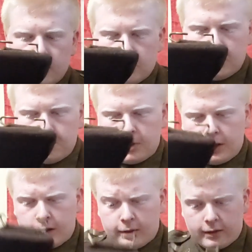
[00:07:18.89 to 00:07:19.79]
But
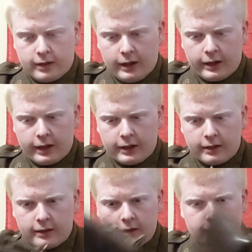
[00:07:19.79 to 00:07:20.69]
this is dated
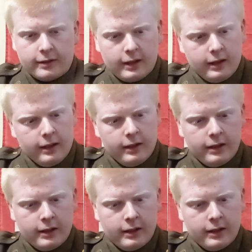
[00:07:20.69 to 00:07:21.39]
1916.